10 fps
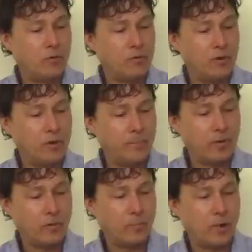which then comes
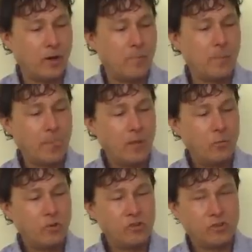out the bottom,
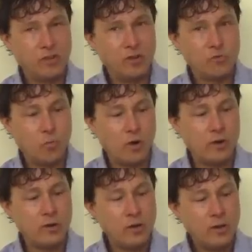which is stage
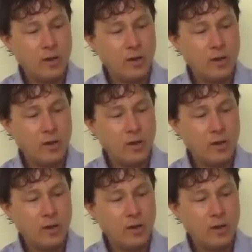one,